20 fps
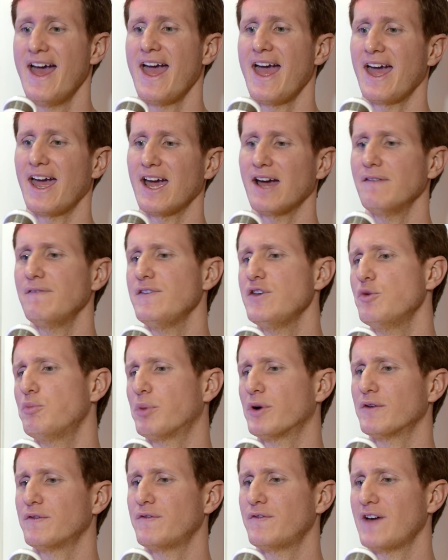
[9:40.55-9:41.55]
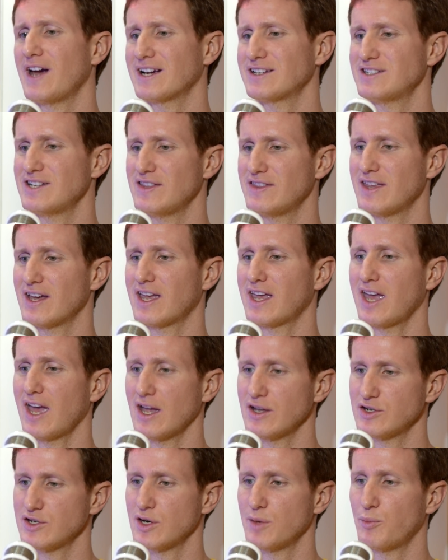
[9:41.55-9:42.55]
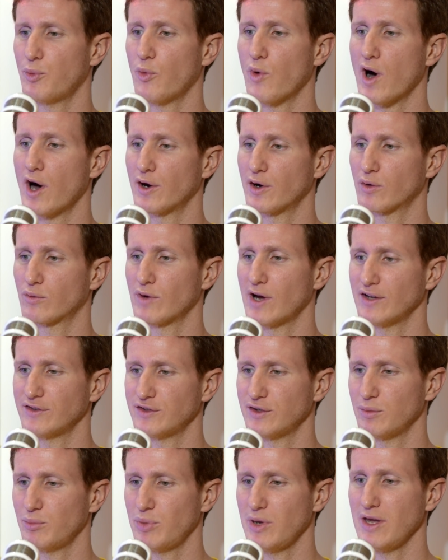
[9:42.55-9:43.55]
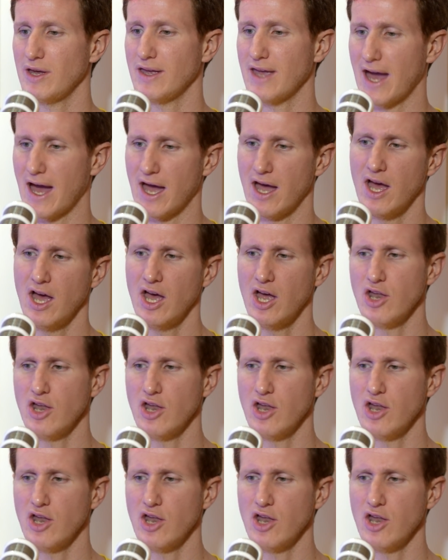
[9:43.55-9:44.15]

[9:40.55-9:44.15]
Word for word: Have you perfected the ketchup water recipe yet?